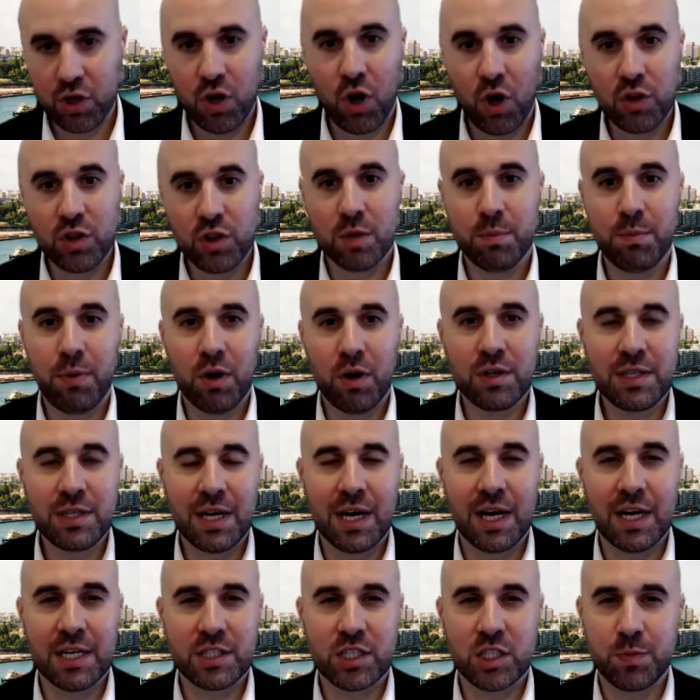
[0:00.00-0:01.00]
on the
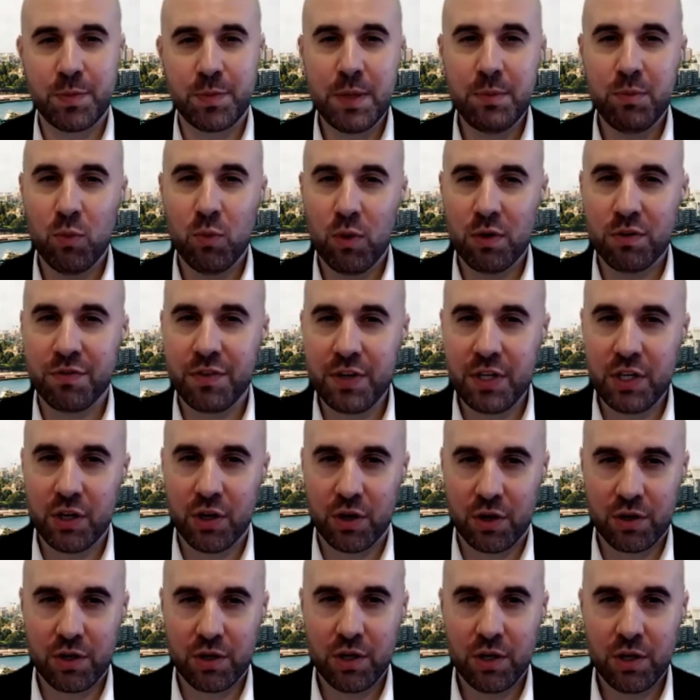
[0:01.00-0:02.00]
podcast, because people want
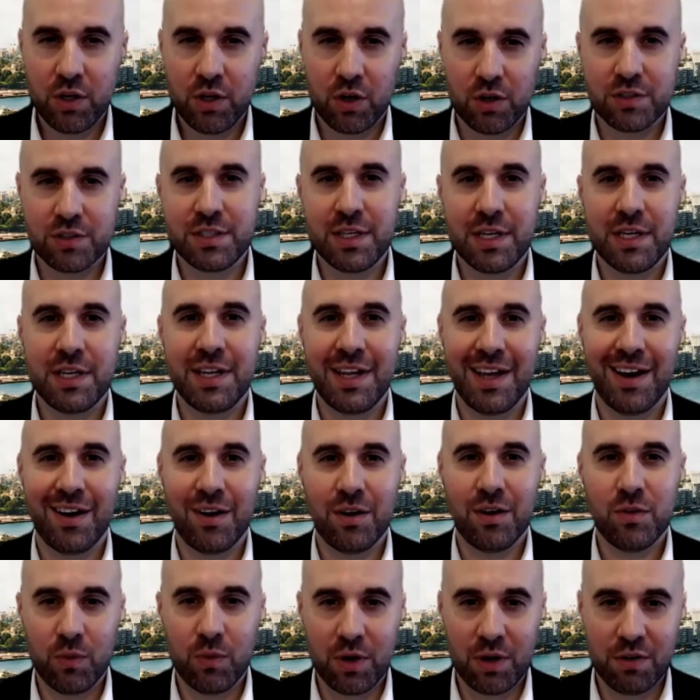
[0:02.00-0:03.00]
video content
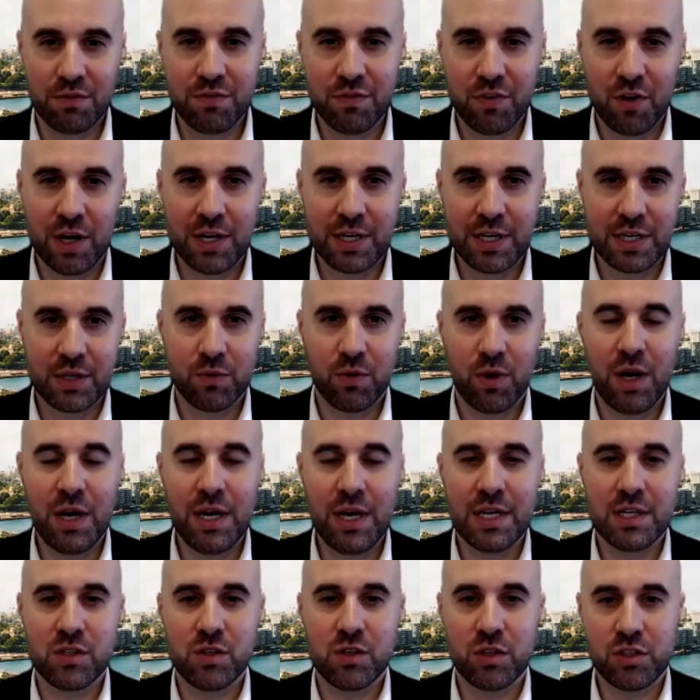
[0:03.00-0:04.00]
now, what I'm finding,
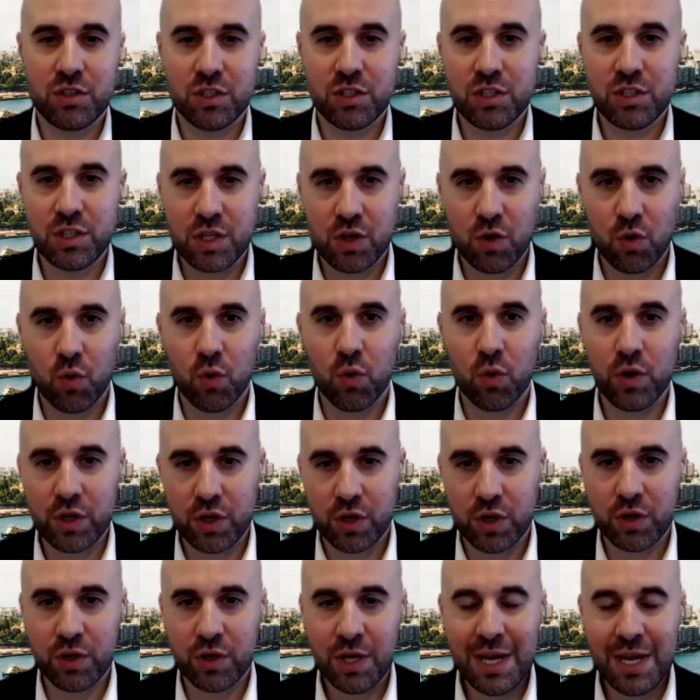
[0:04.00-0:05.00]
right? It's not just the
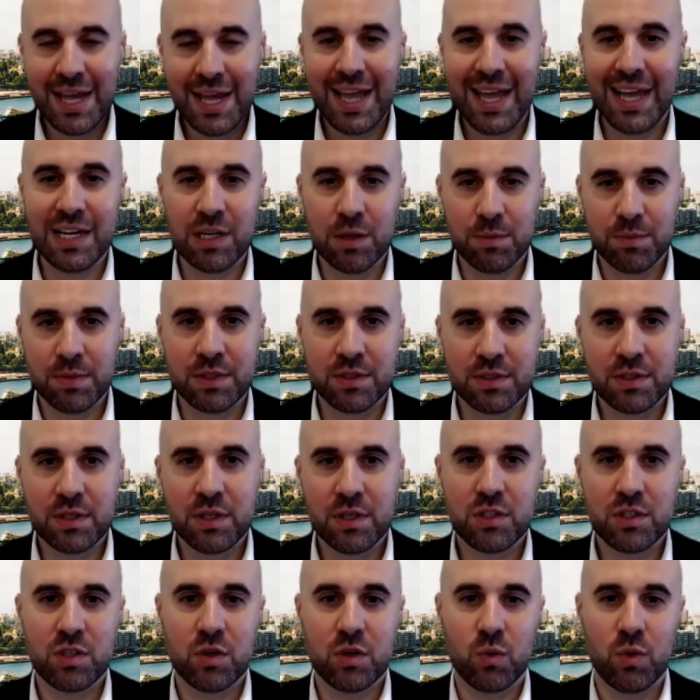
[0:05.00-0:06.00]
audio element
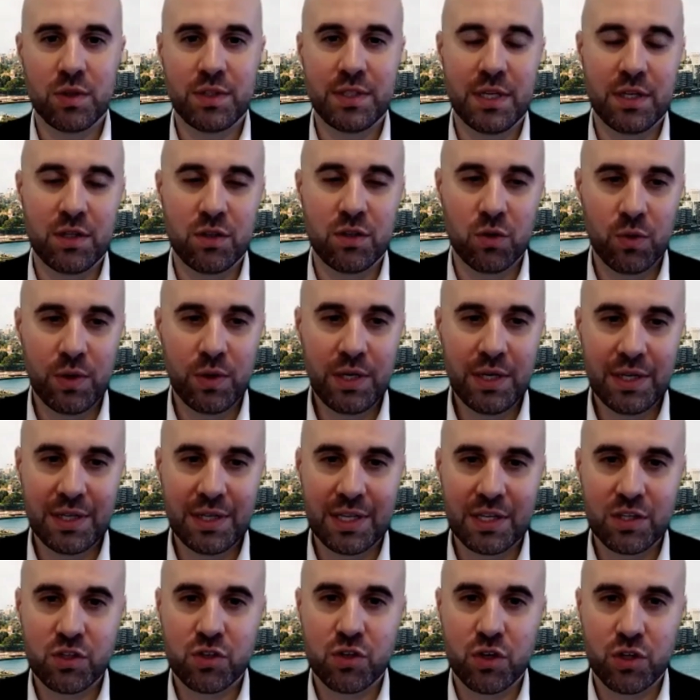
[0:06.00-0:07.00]
to what they're doing, and
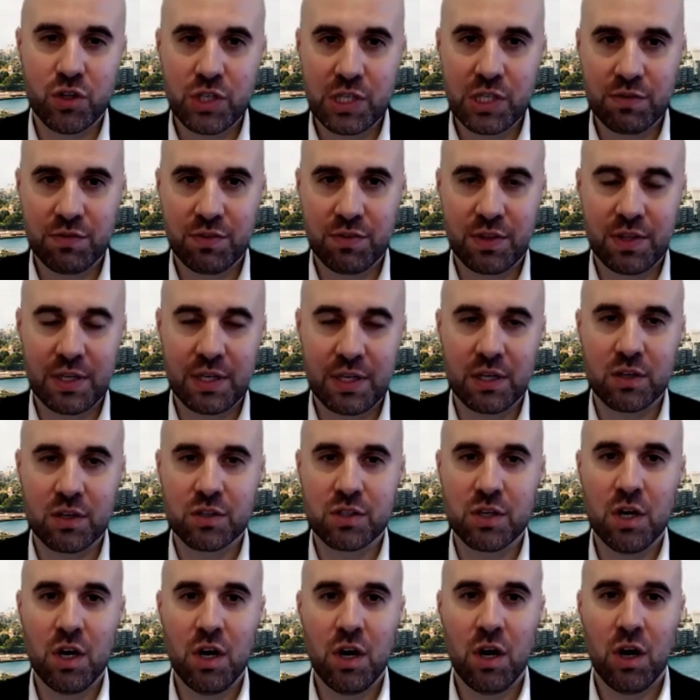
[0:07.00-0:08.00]
they're searching for
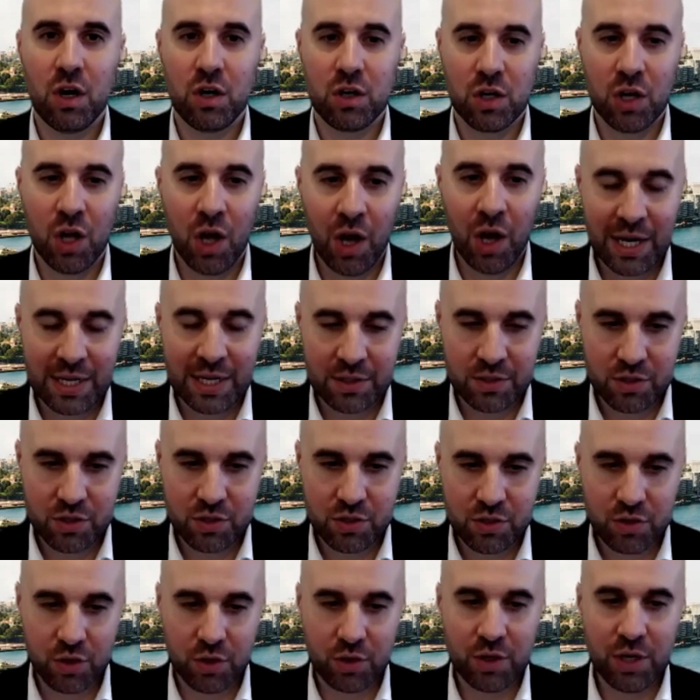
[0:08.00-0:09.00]
things online.
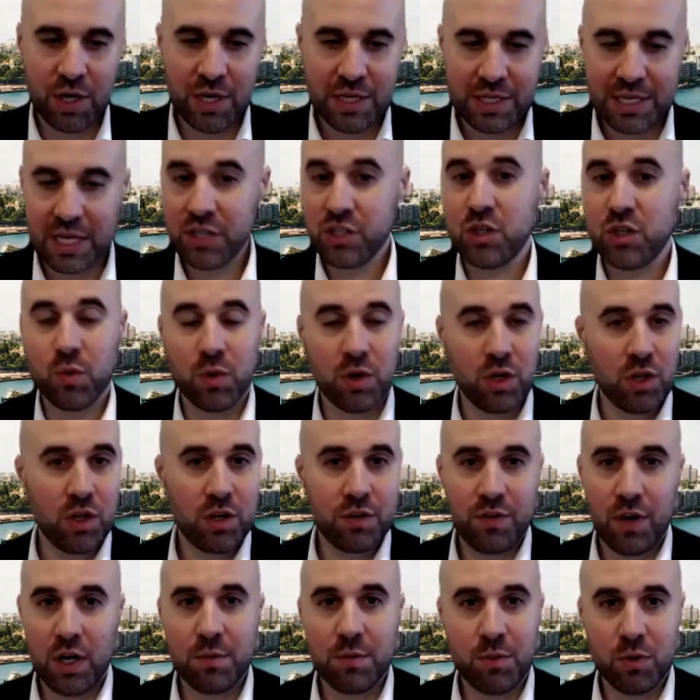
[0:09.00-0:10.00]
So yes, you want a lot
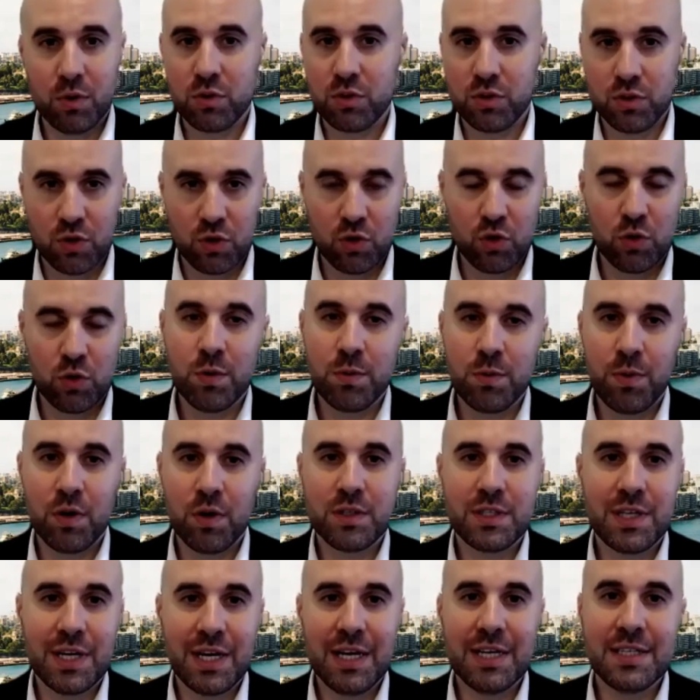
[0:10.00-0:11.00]
of eyeballs on the normal
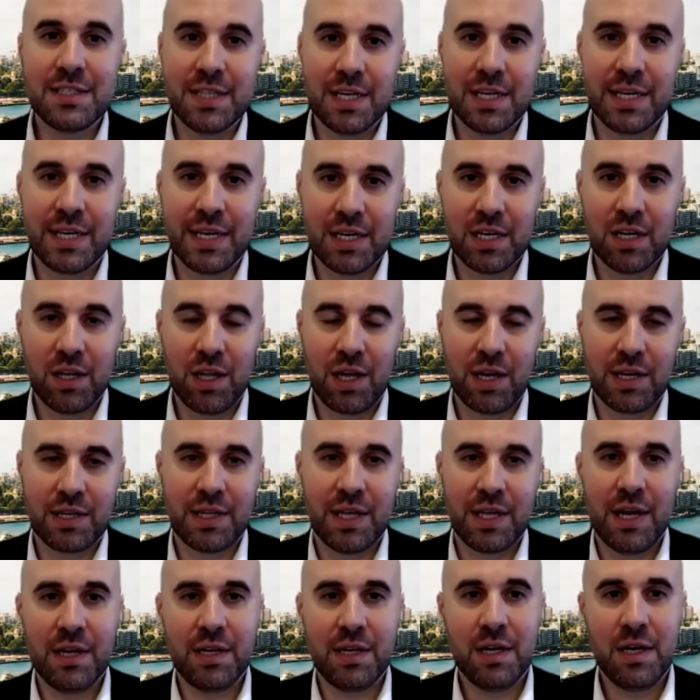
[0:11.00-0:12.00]
podcast and get it like
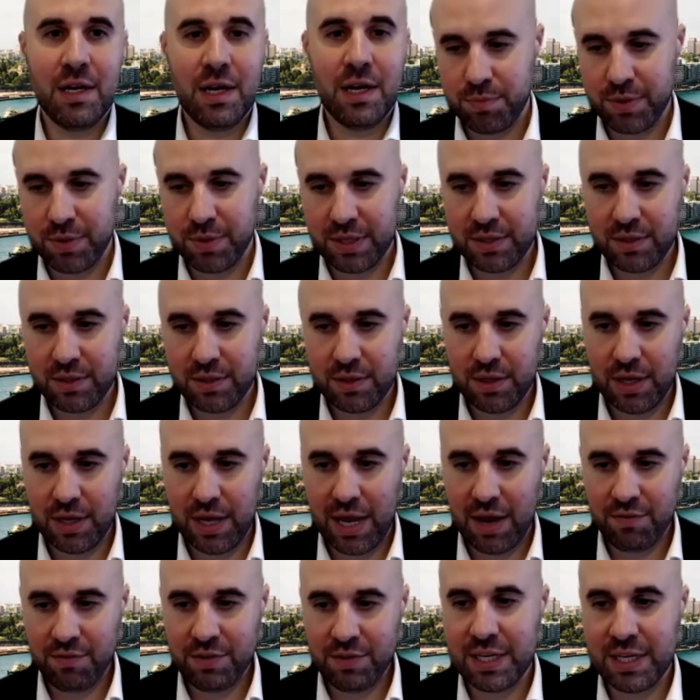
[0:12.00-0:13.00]
that, but
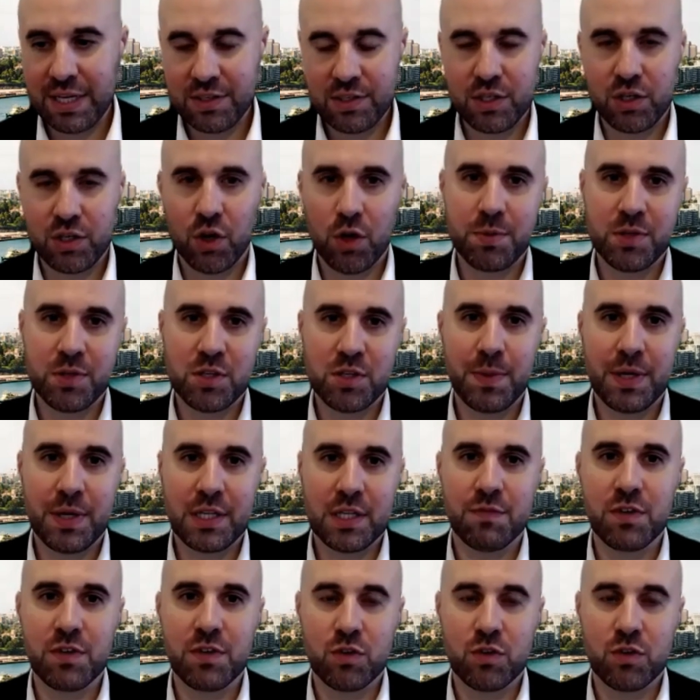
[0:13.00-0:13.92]
having the SEO perspective